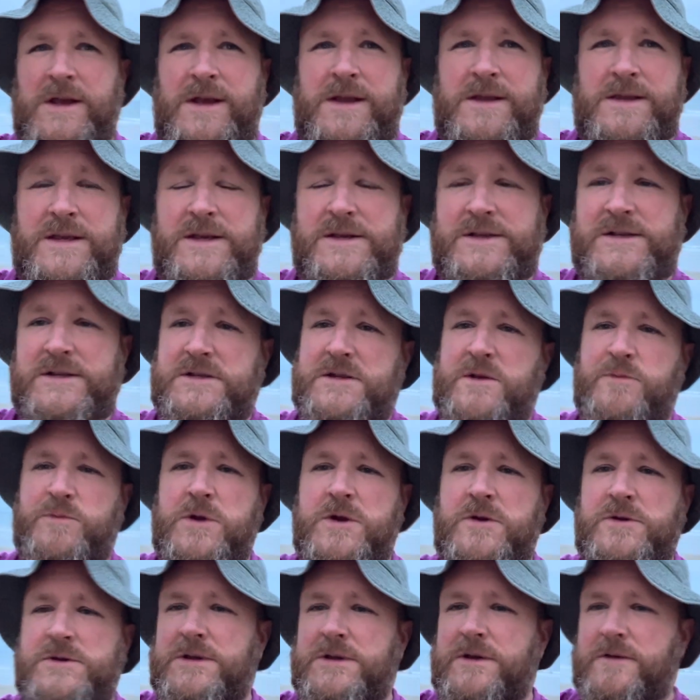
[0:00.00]
This is the
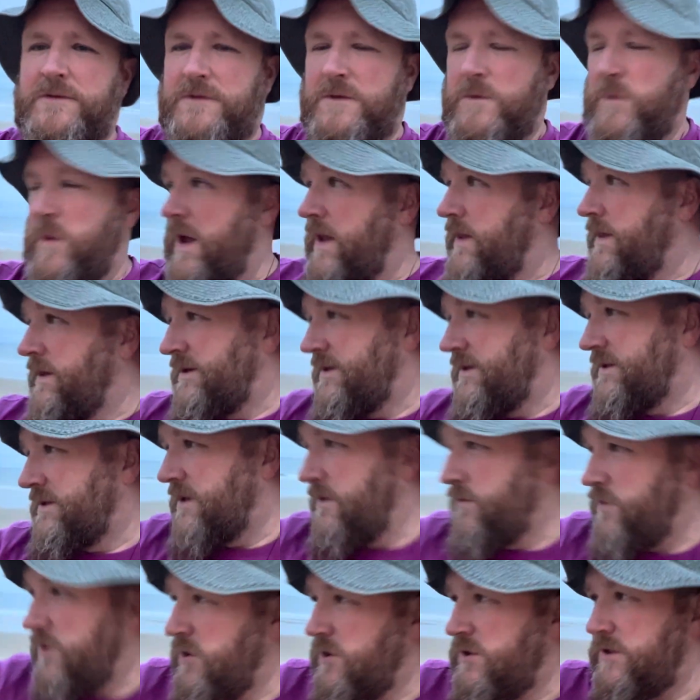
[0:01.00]
beauty of the man. This is
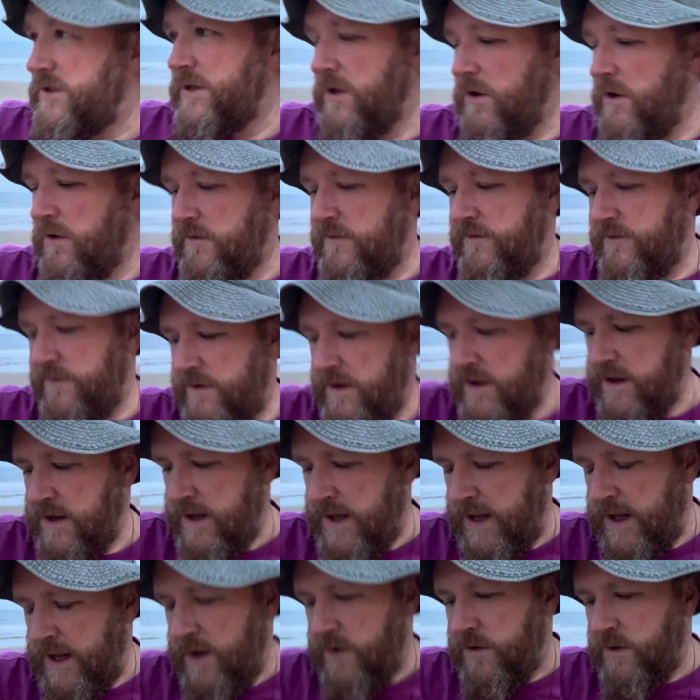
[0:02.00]
the beauty of
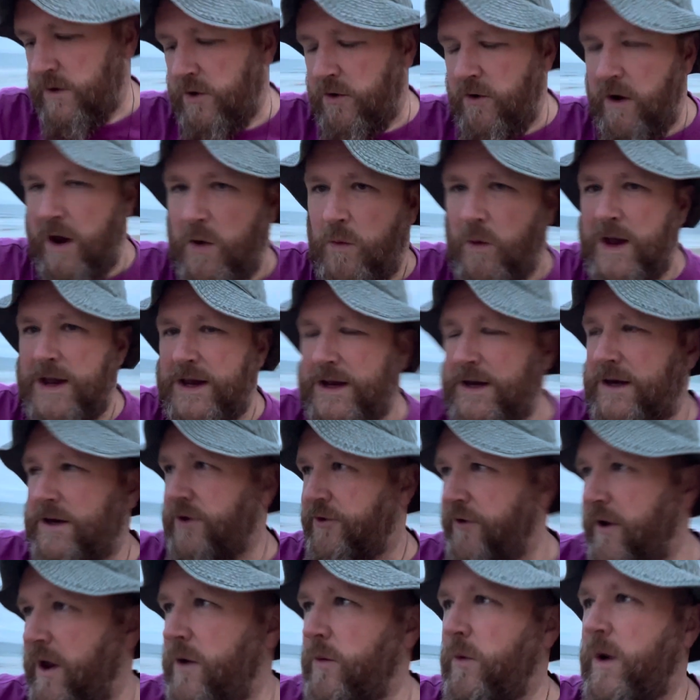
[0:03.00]
the Great Awakening.
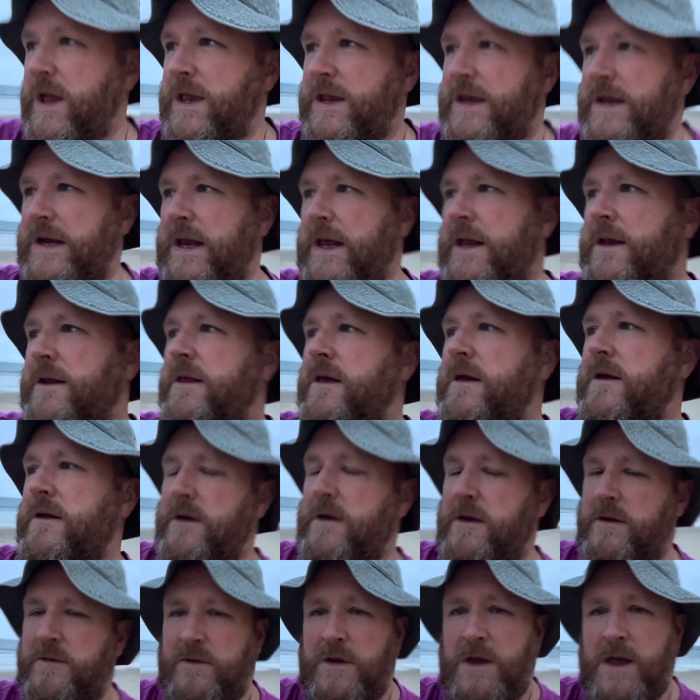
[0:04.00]
Great Awakening,
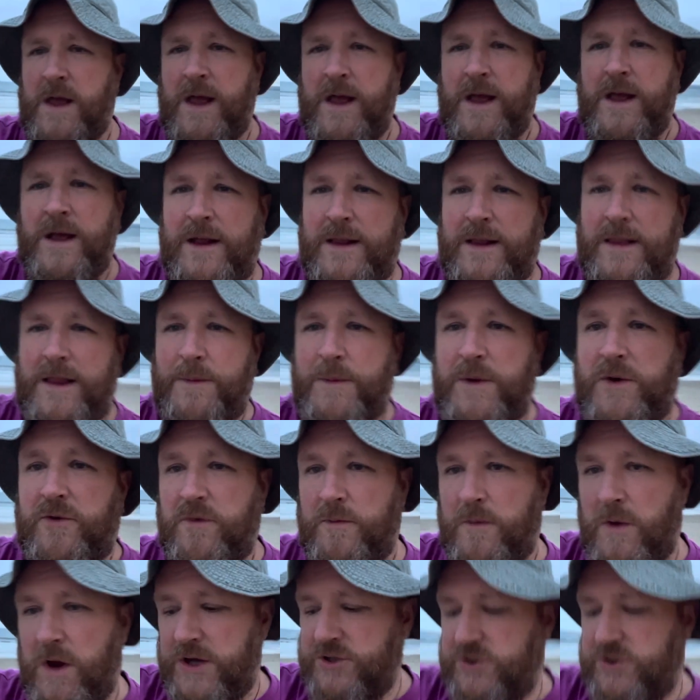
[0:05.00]
let me
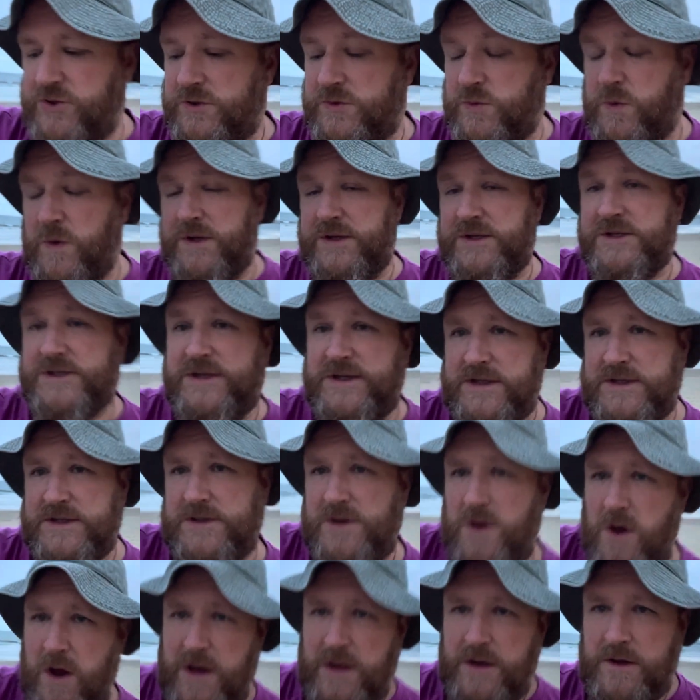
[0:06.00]
remind you, is
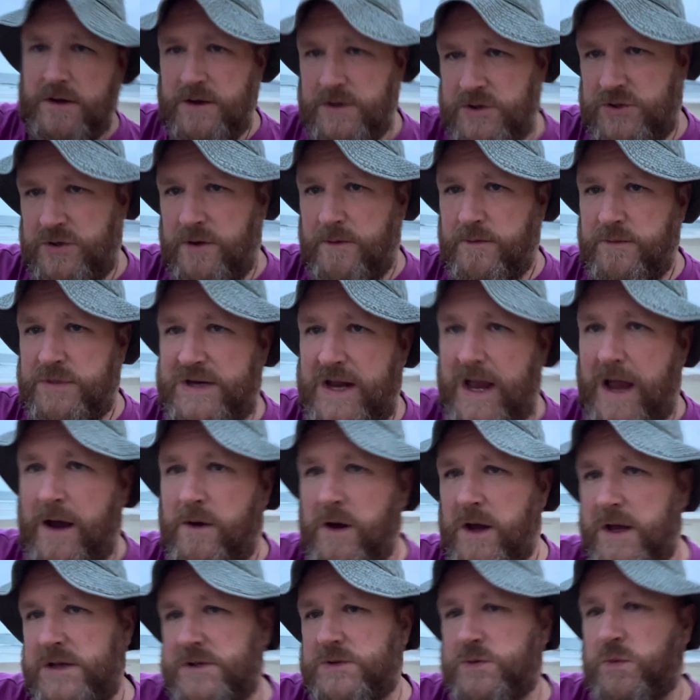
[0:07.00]
169. Trump
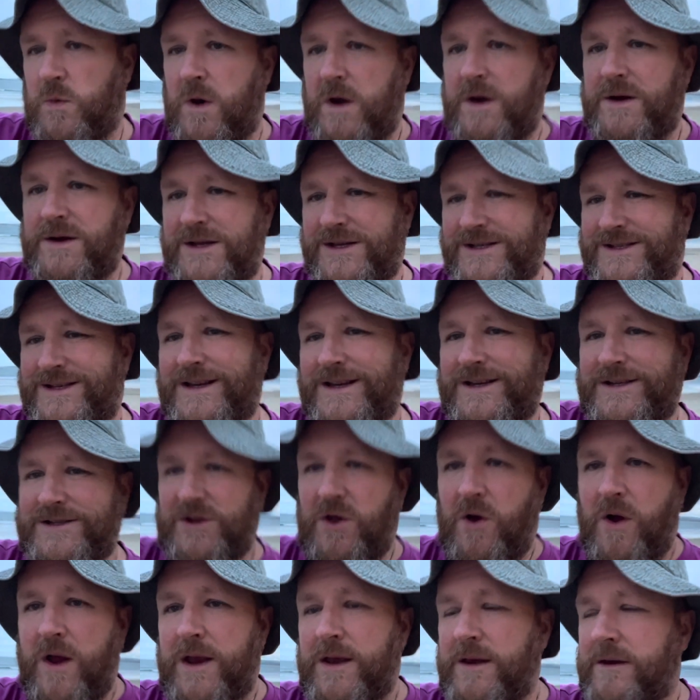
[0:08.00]
Tower is
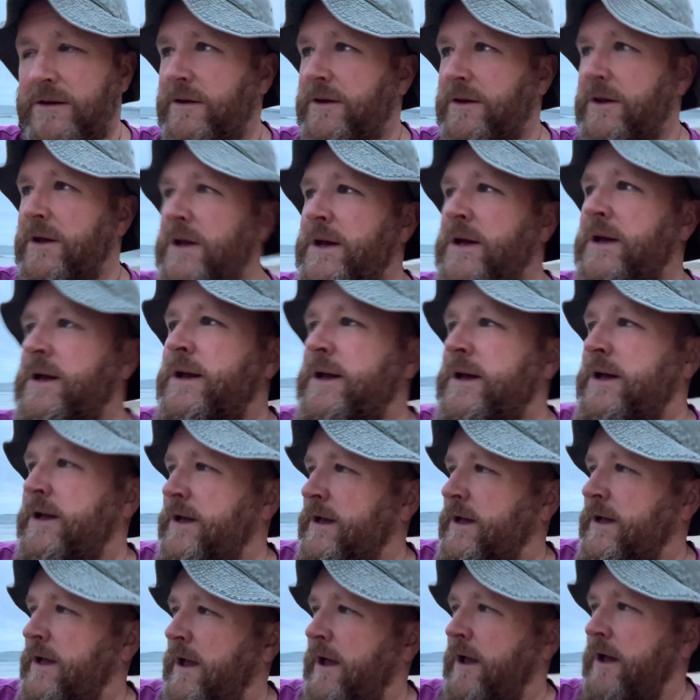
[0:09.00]
169
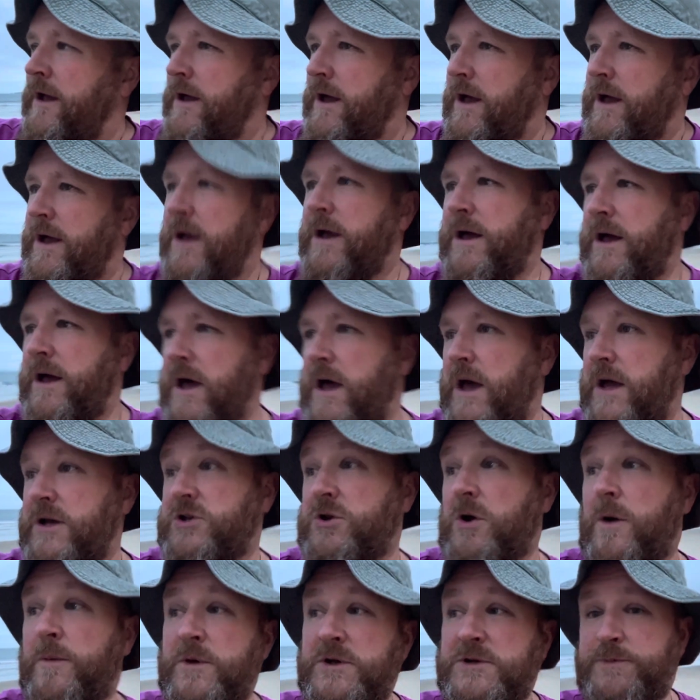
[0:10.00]
uh,
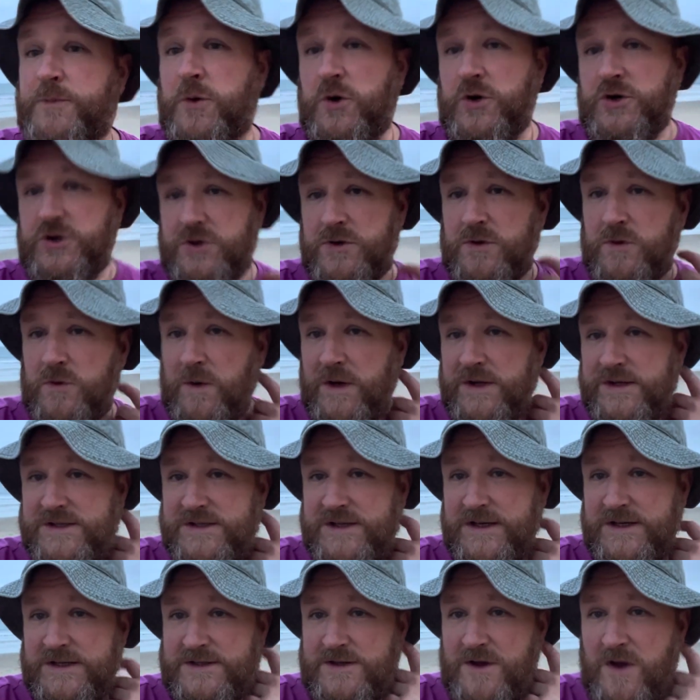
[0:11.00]
Thomas Bushnell
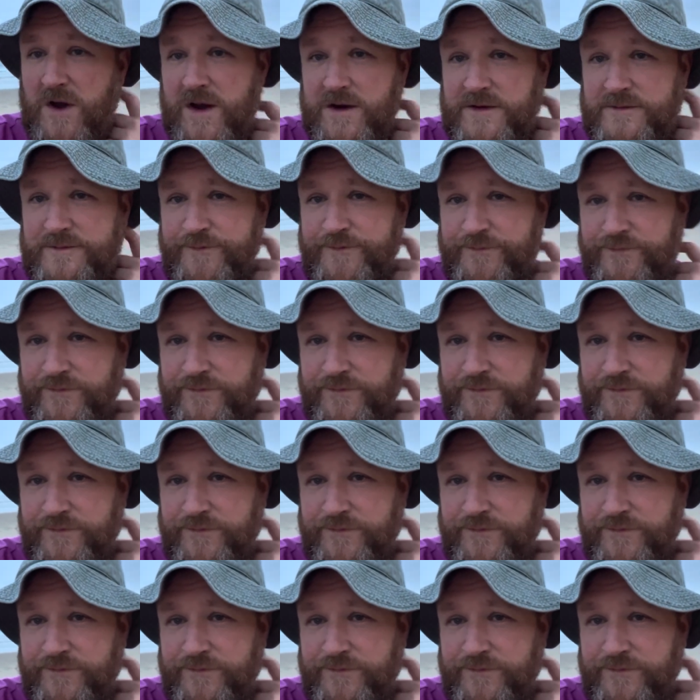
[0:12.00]
169.